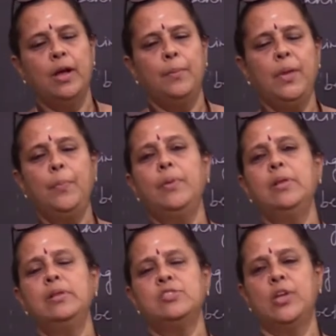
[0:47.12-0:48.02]
People
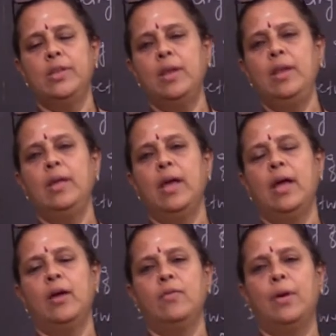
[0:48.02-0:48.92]
generally
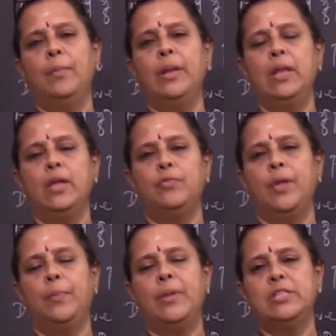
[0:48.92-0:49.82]
have a belief
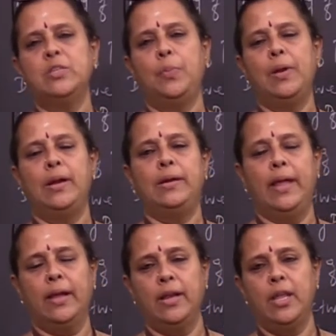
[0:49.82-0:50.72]
that principle and
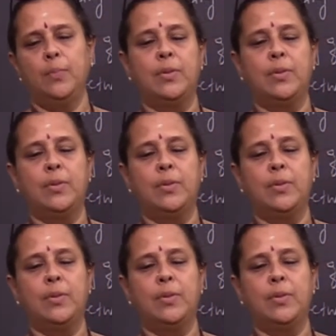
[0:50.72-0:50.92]
technique,